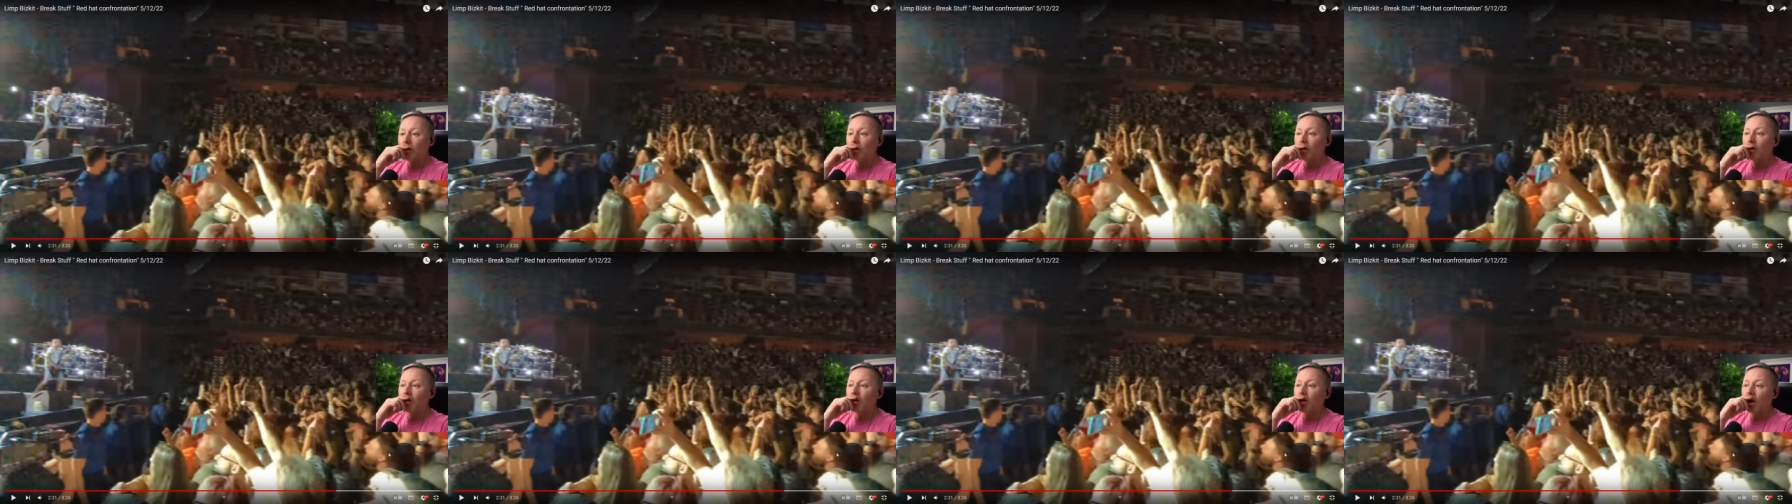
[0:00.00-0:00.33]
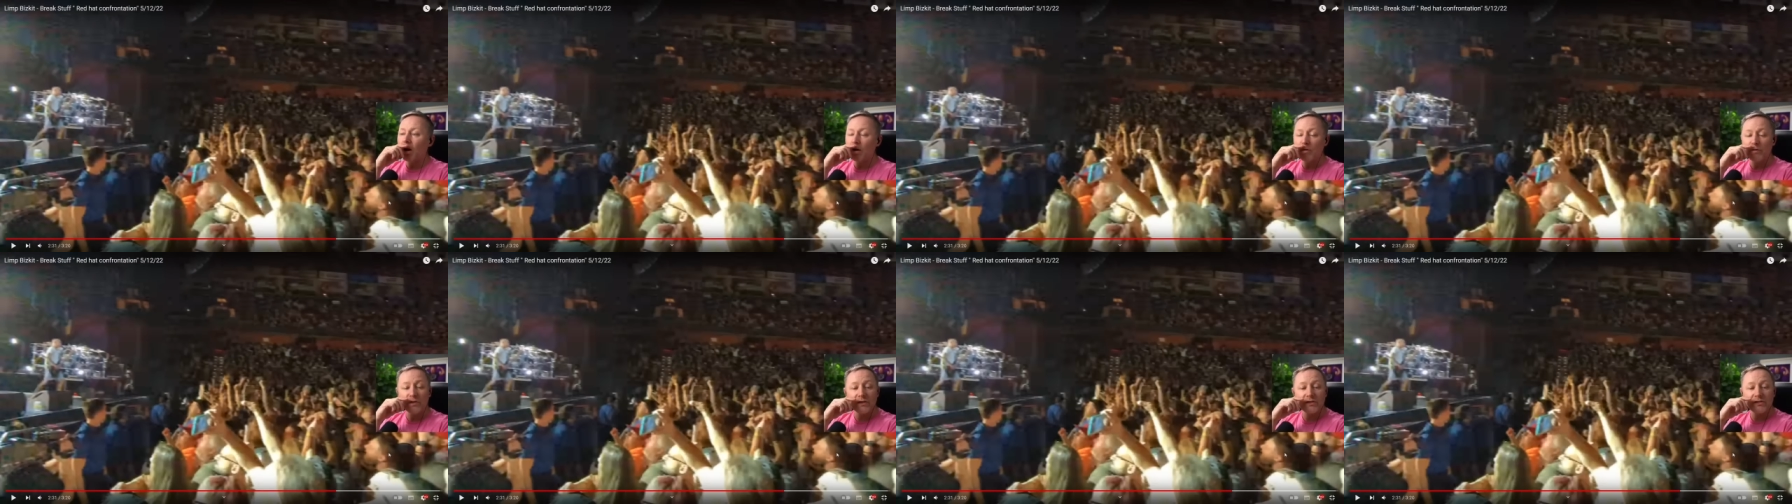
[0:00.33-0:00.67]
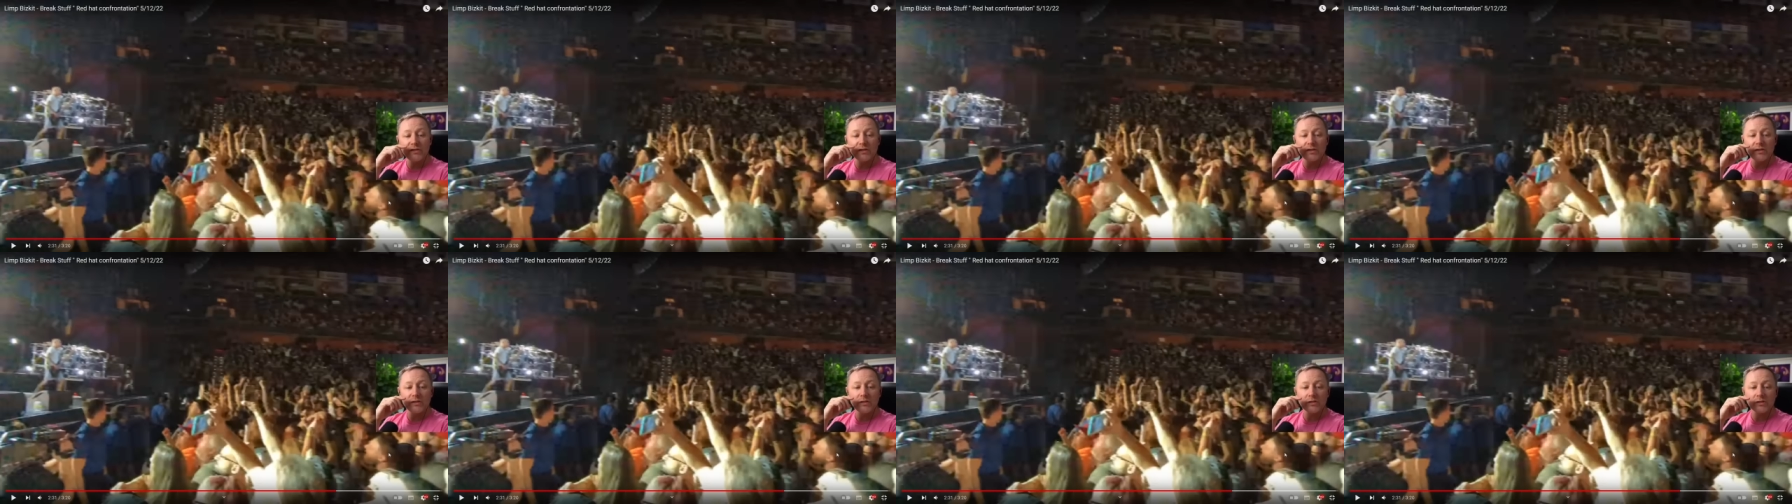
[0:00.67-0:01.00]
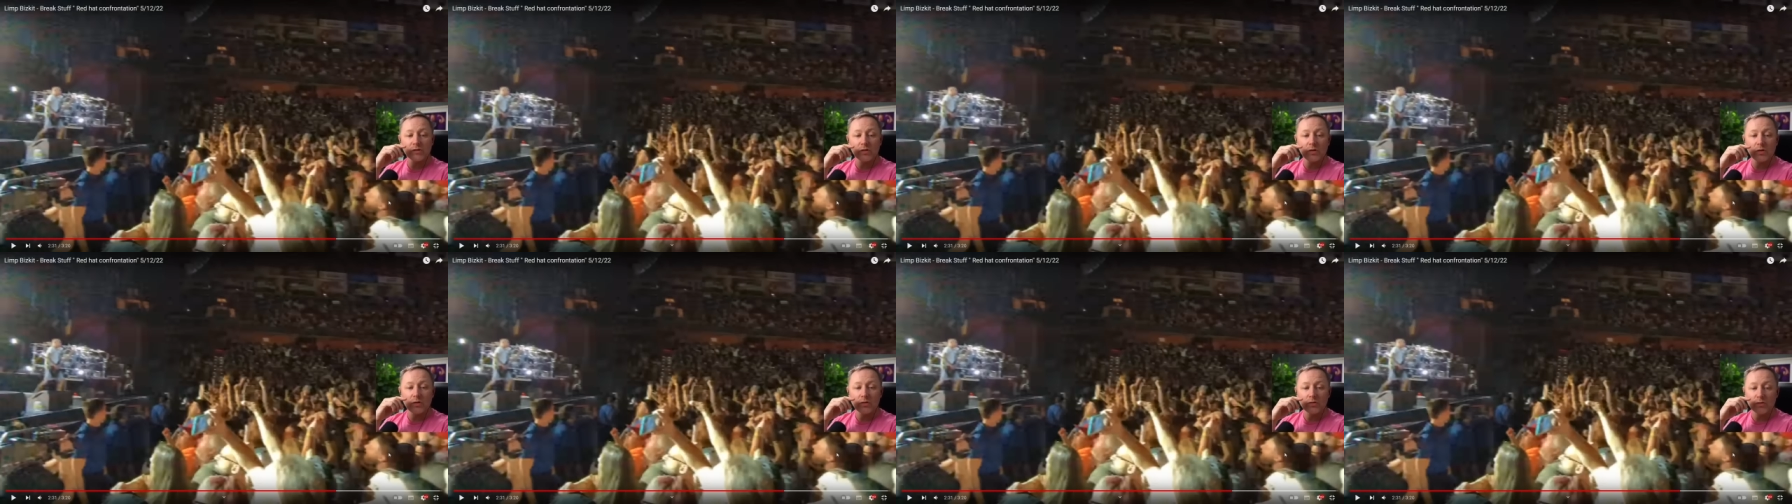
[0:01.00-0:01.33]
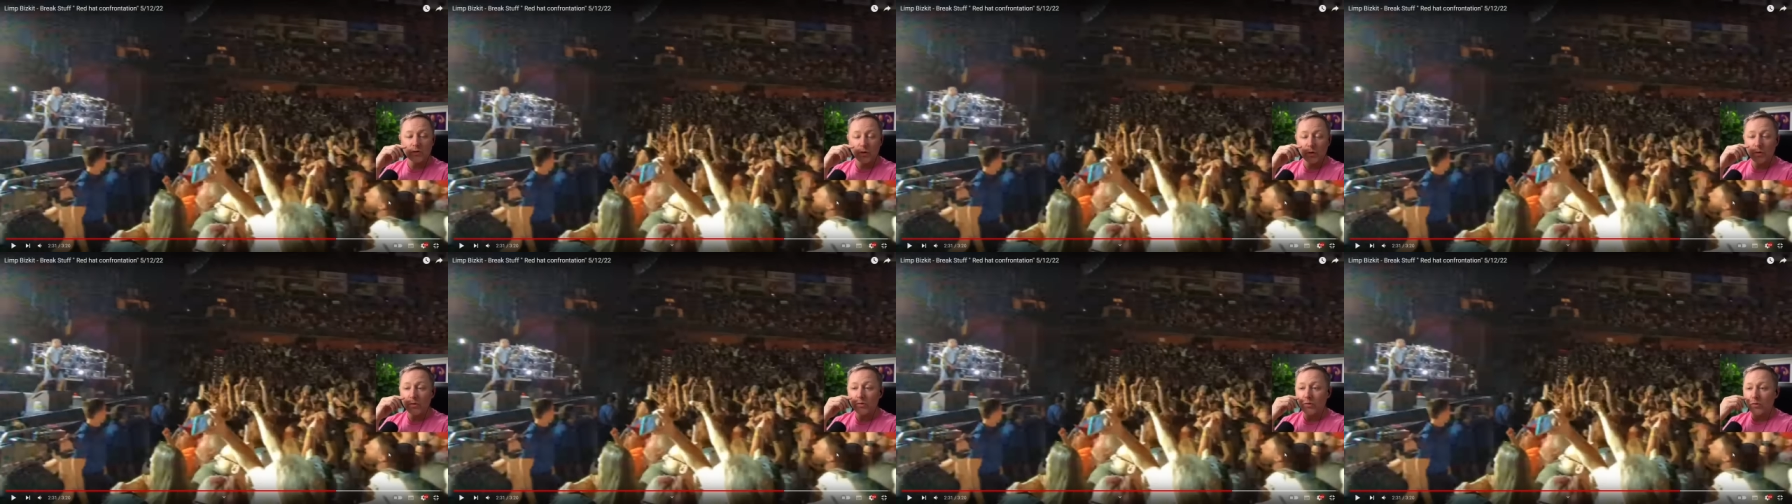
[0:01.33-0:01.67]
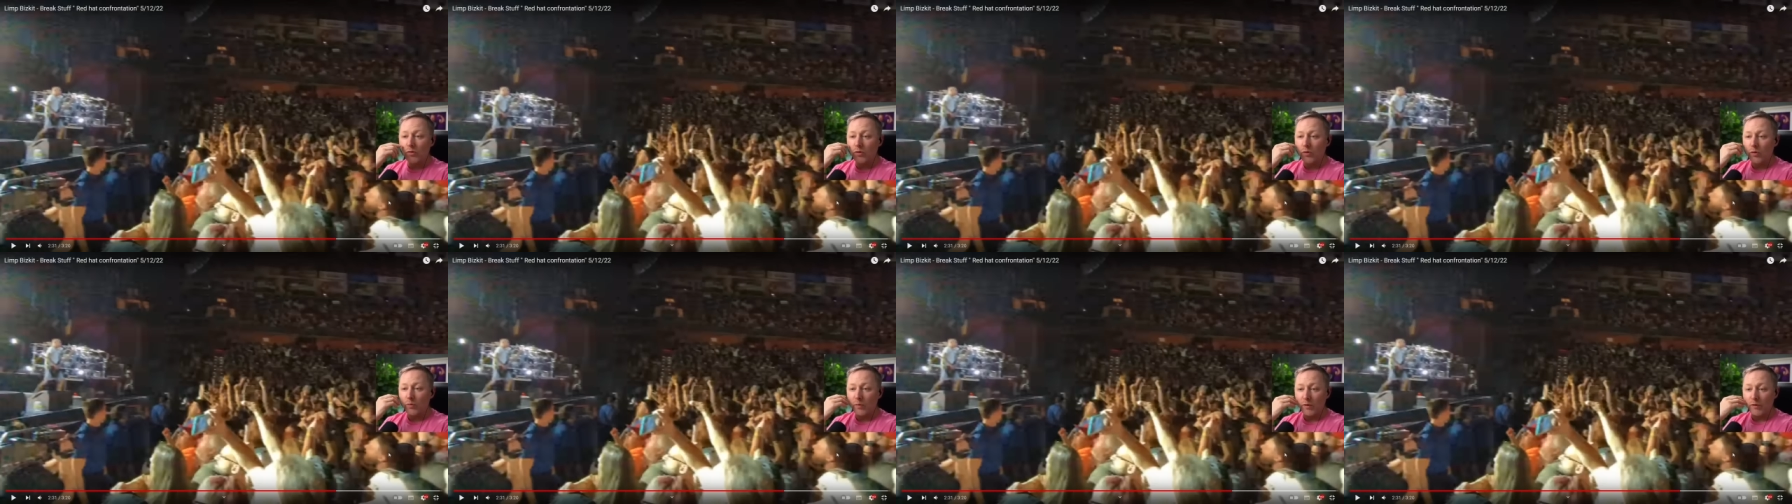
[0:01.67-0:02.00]
oh, everything's all round
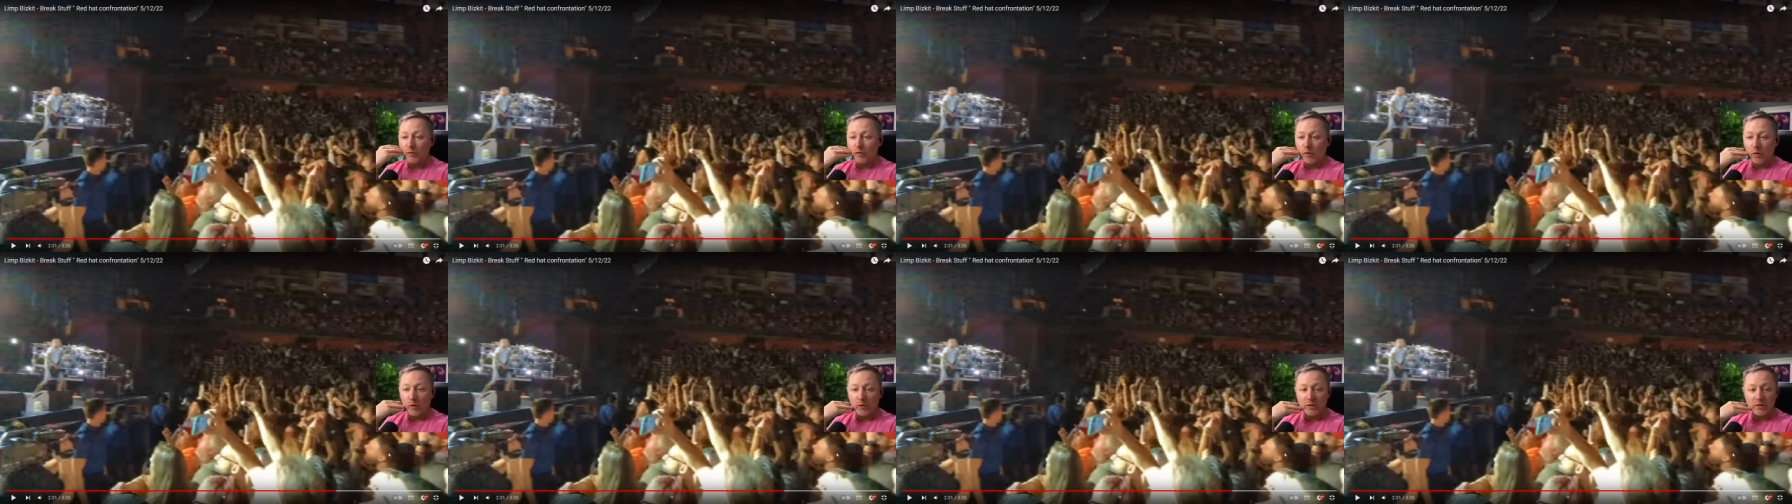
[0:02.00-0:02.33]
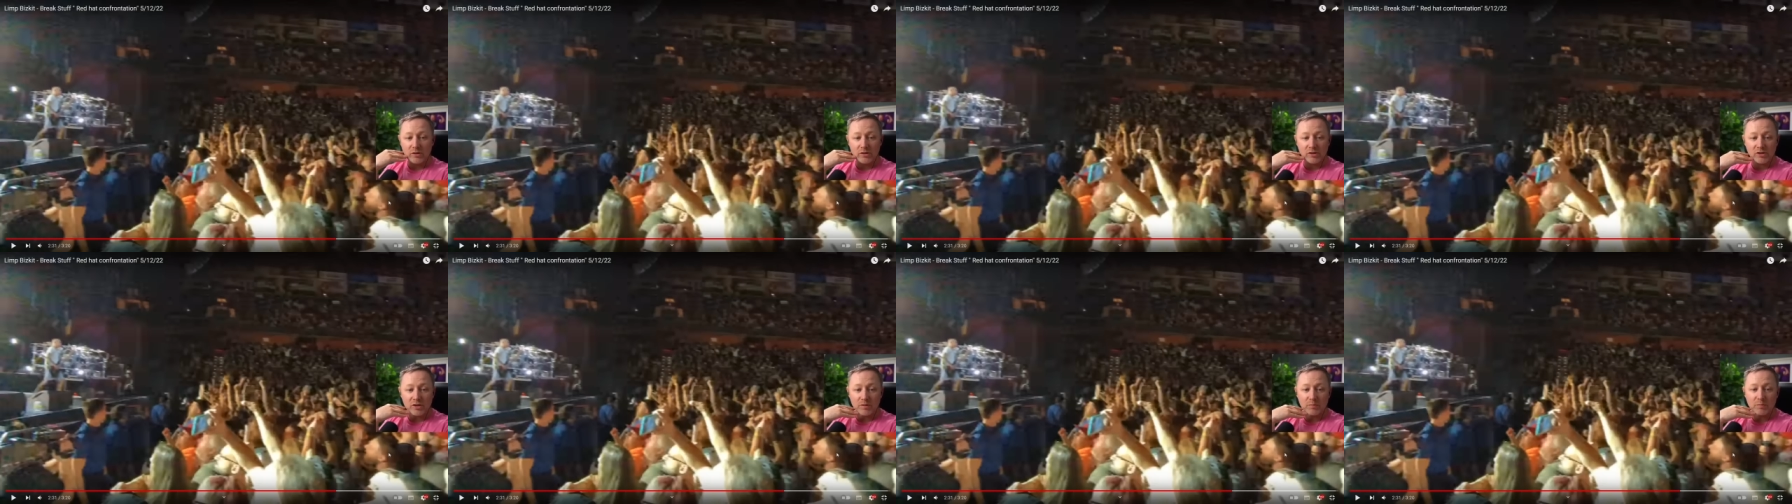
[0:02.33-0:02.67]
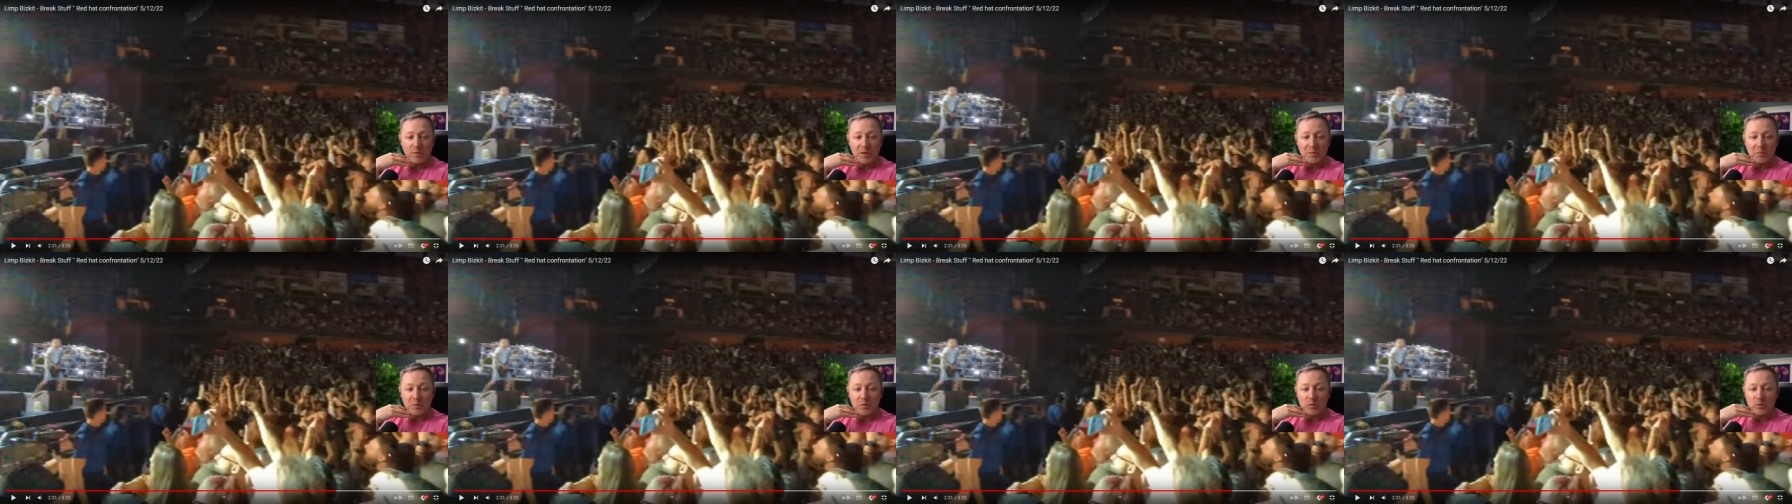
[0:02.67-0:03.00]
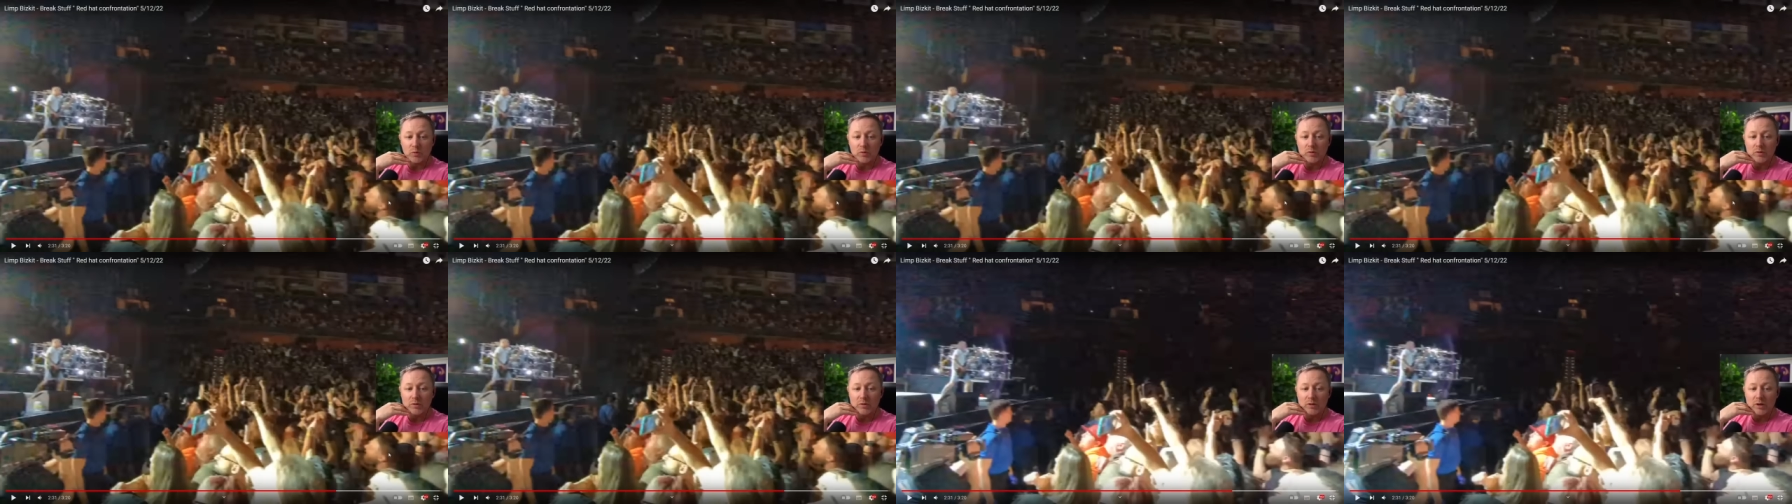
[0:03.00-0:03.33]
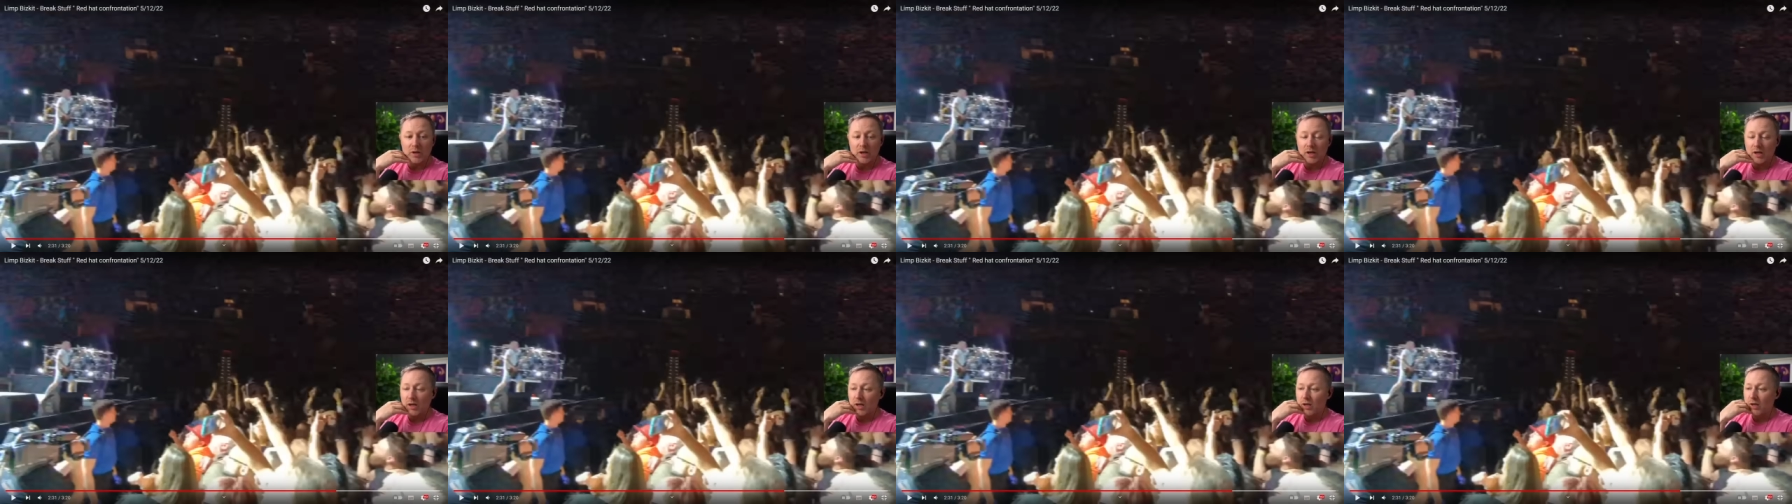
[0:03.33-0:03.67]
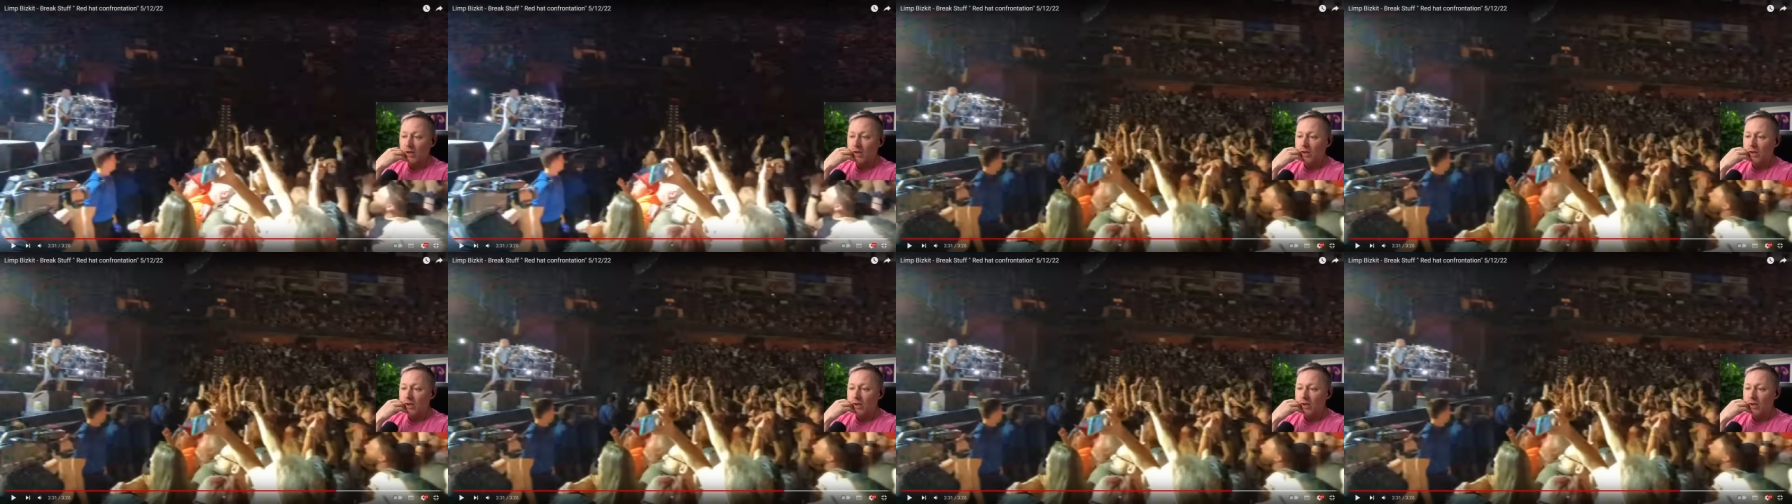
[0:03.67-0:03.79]
now with phones and people don't uh,